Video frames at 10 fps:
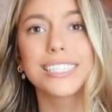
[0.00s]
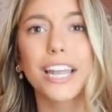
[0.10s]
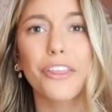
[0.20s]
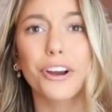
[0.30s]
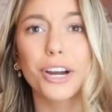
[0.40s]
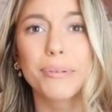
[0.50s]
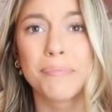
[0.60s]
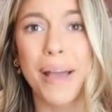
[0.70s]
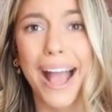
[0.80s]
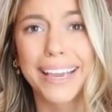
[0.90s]
is another
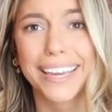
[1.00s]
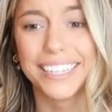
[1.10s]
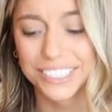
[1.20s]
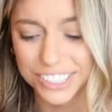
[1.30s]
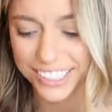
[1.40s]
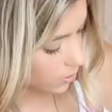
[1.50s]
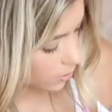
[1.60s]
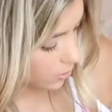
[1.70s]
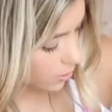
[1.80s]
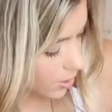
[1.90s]
Urban package.
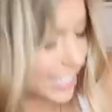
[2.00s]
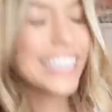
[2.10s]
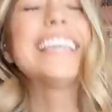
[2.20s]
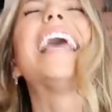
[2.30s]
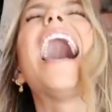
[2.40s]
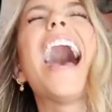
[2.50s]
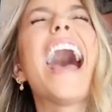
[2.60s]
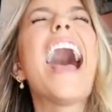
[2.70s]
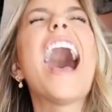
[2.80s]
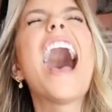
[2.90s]

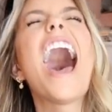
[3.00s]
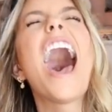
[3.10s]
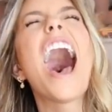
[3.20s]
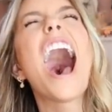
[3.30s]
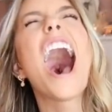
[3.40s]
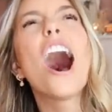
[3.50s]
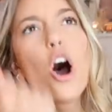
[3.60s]
Yeah!